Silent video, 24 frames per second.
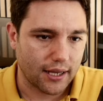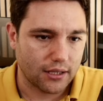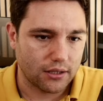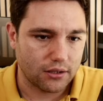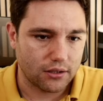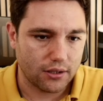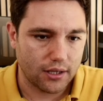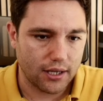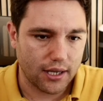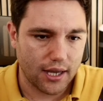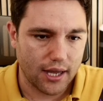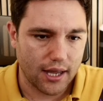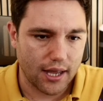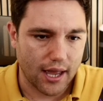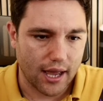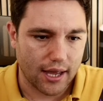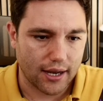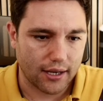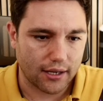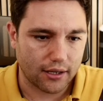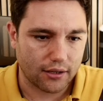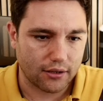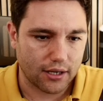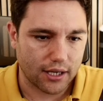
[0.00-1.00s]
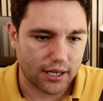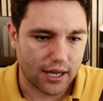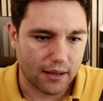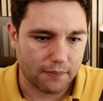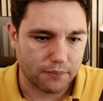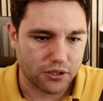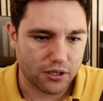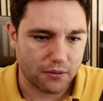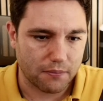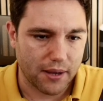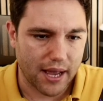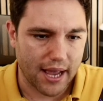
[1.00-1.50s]
here, and I'm going to
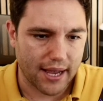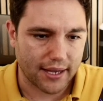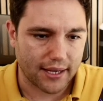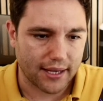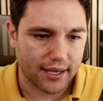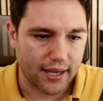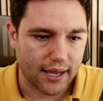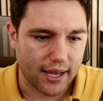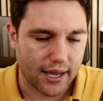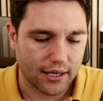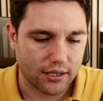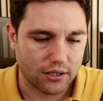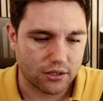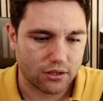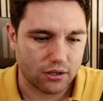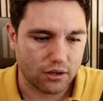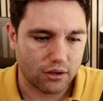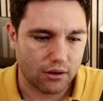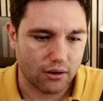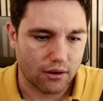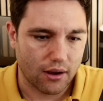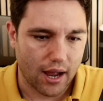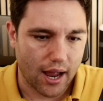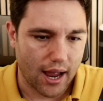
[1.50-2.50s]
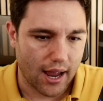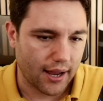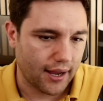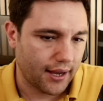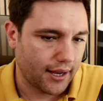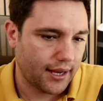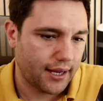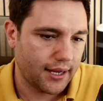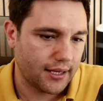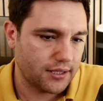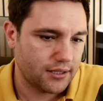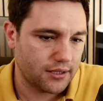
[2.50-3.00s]
capture back, and so
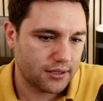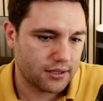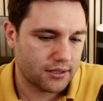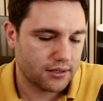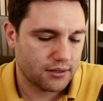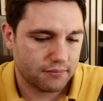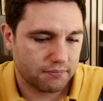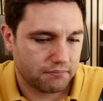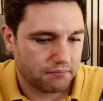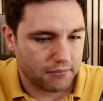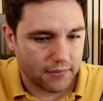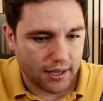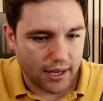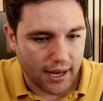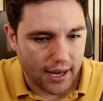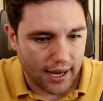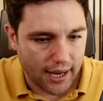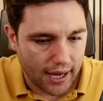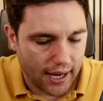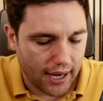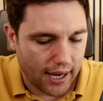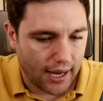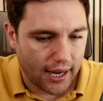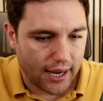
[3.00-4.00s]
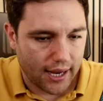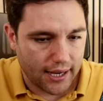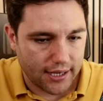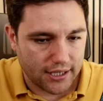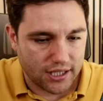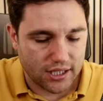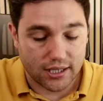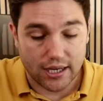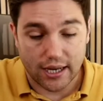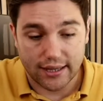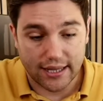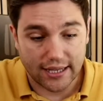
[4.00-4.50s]
he just
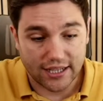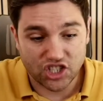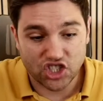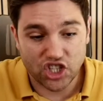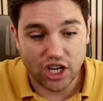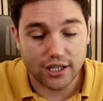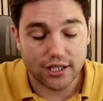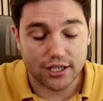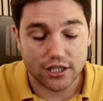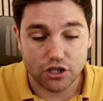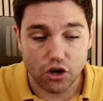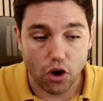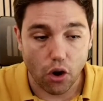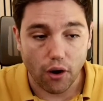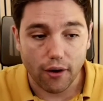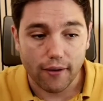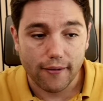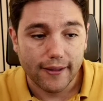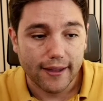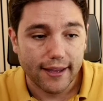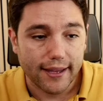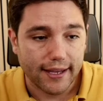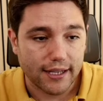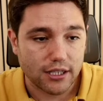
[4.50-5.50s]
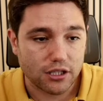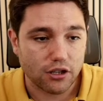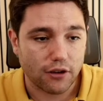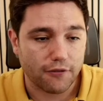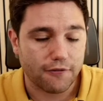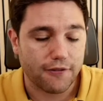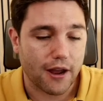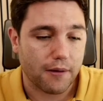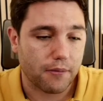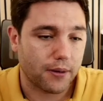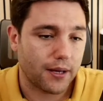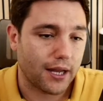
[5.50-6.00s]
the exchange is not
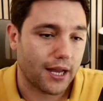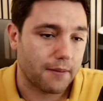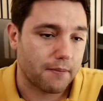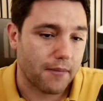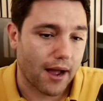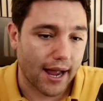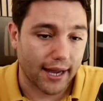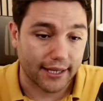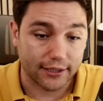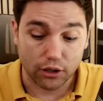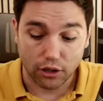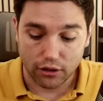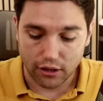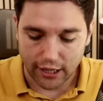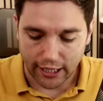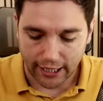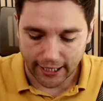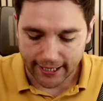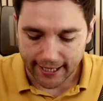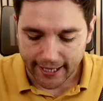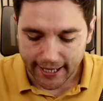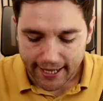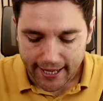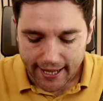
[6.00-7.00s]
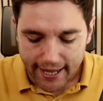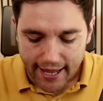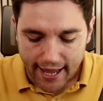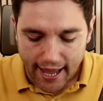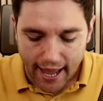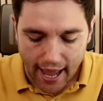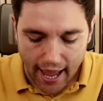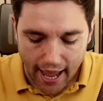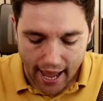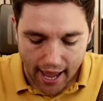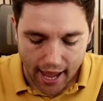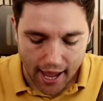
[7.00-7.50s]
favoring him, I don't think.
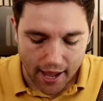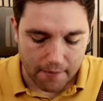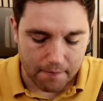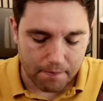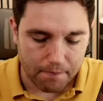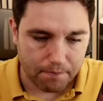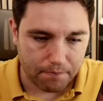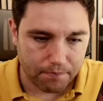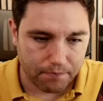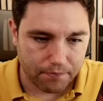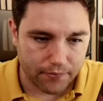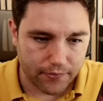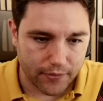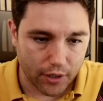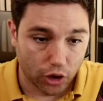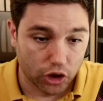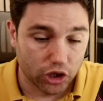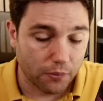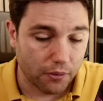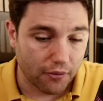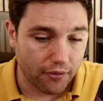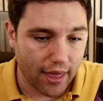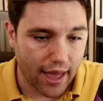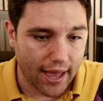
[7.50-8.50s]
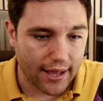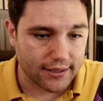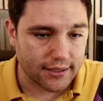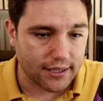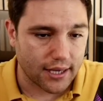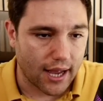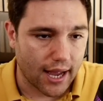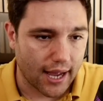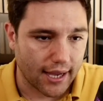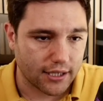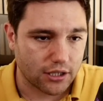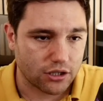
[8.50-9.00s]
On top of that,
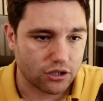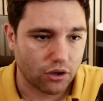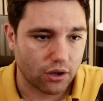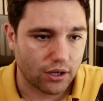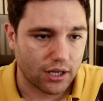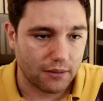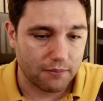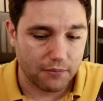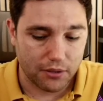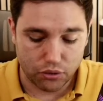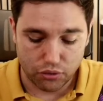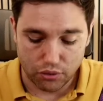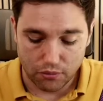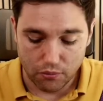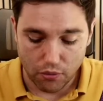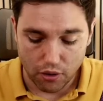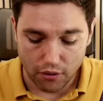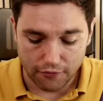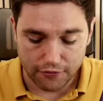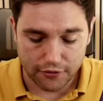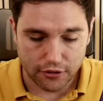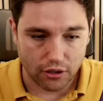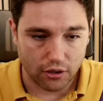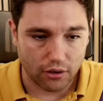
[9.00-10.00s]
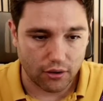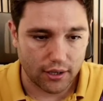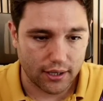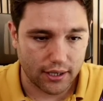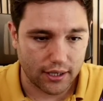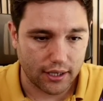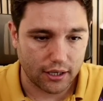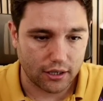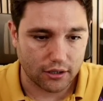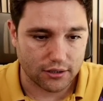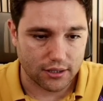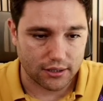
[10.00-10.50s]
I saw an in-between move, so he
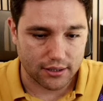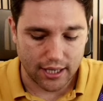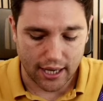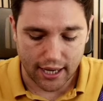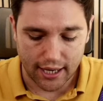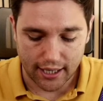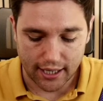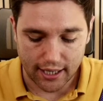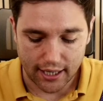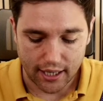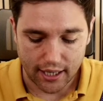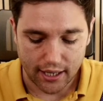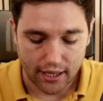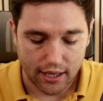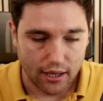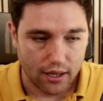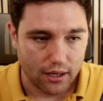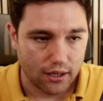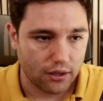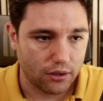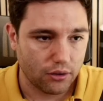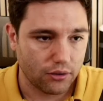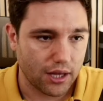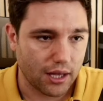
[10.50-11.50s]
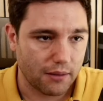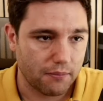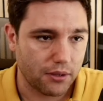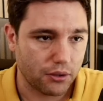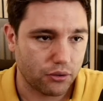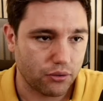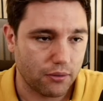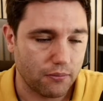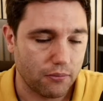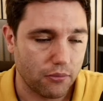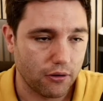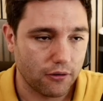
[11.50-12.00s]
goes and do the
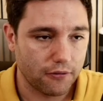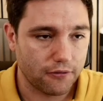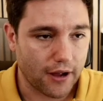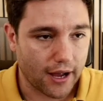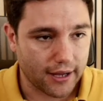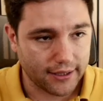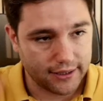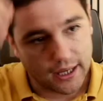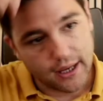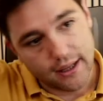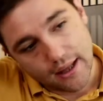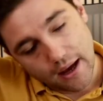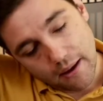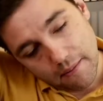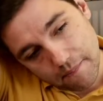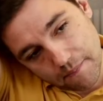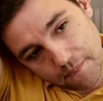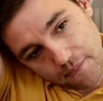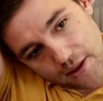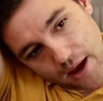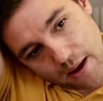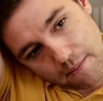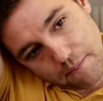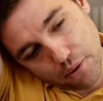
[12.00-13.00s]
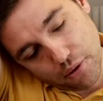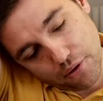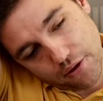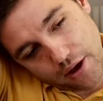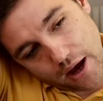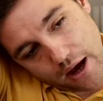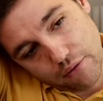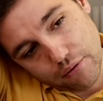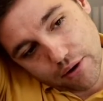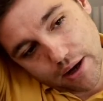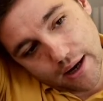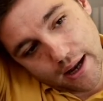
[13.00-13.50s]
in-between move. I take that pawn that I
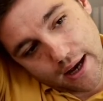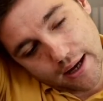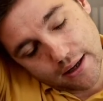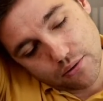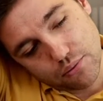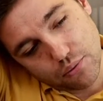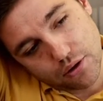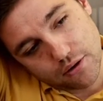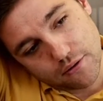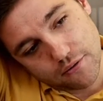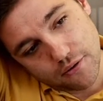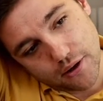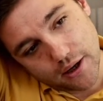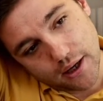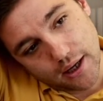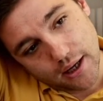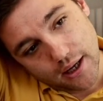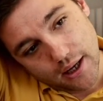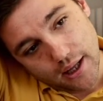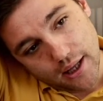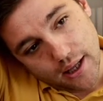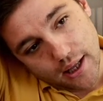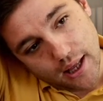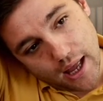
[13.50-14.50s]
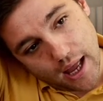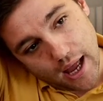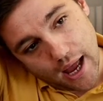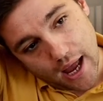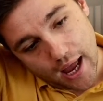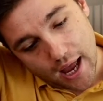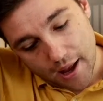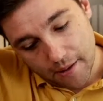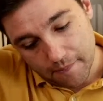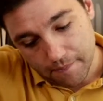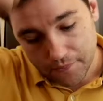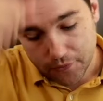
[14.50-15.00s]
realized was free,
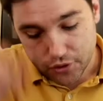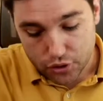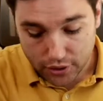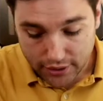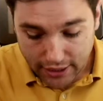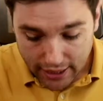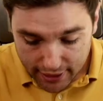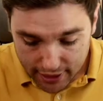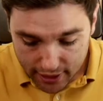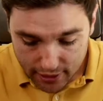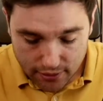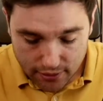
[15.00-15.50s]
so I take it.